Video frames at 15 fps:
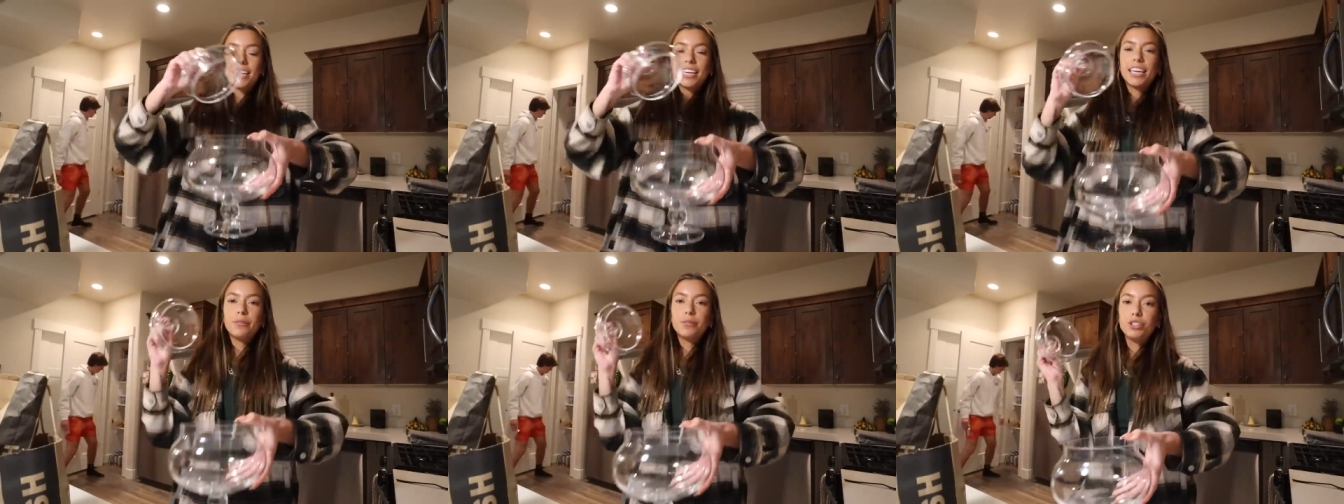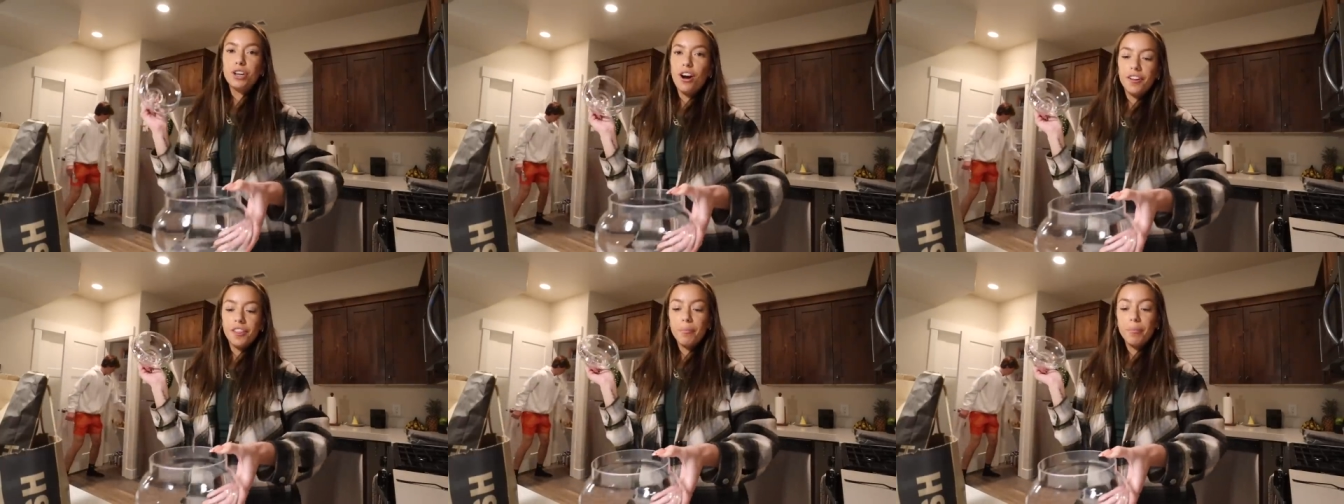in a cute
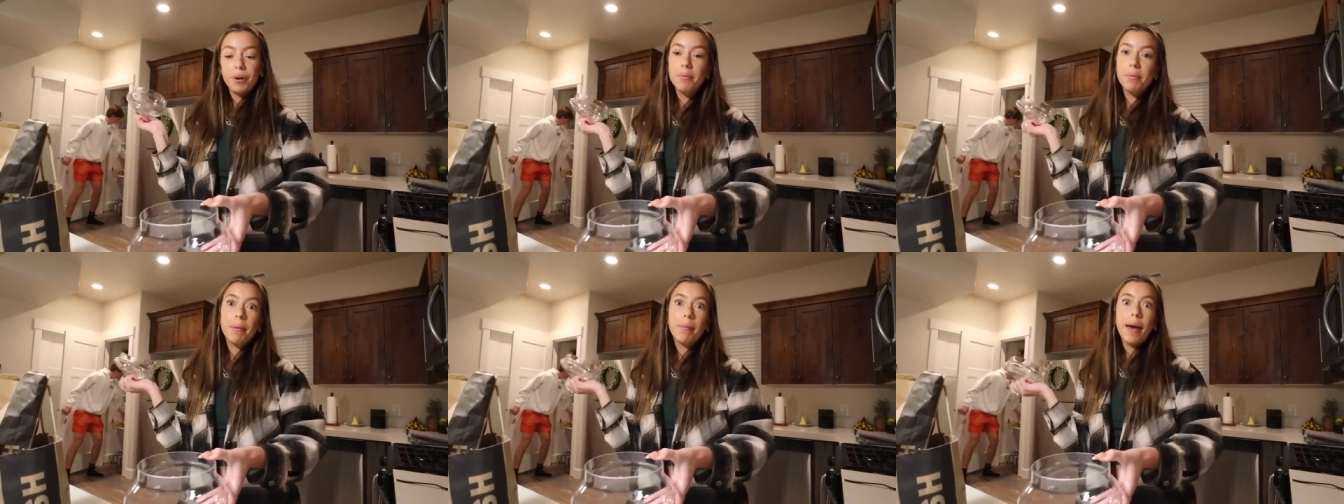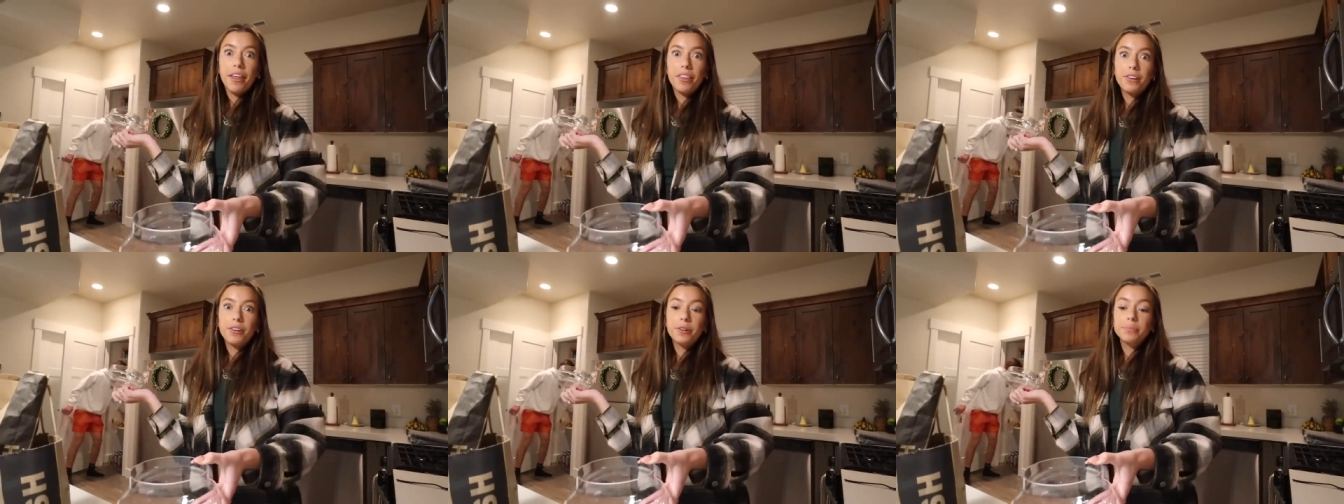jar and then put them in my
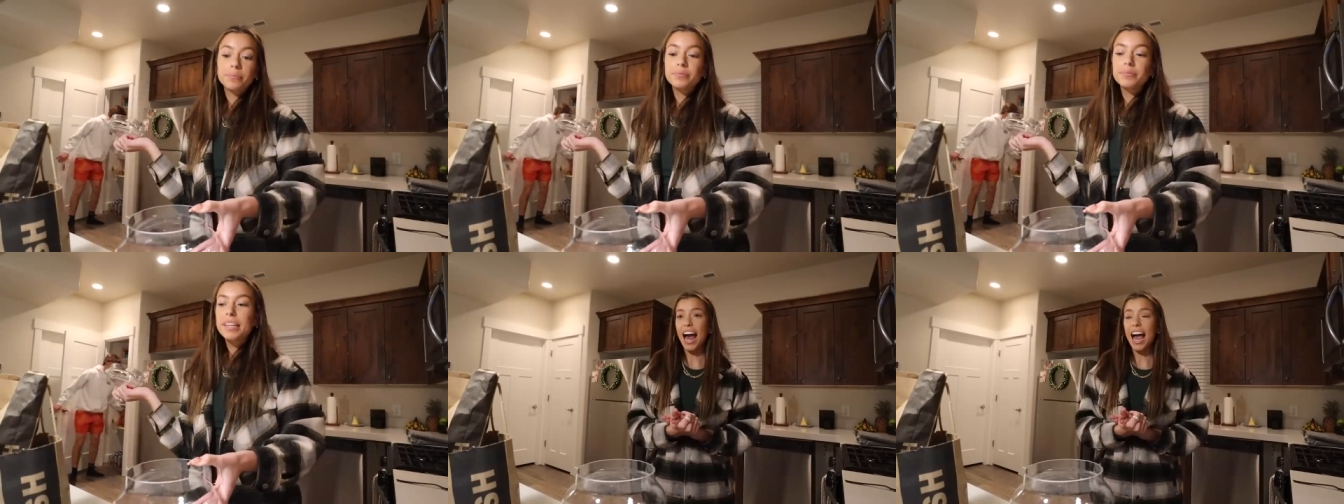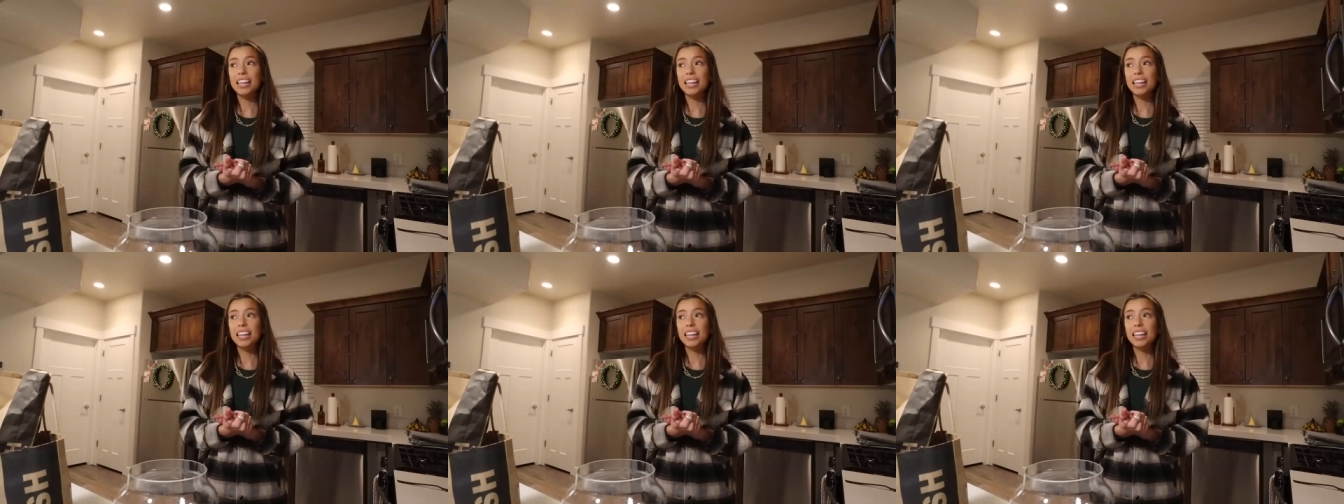bathroom.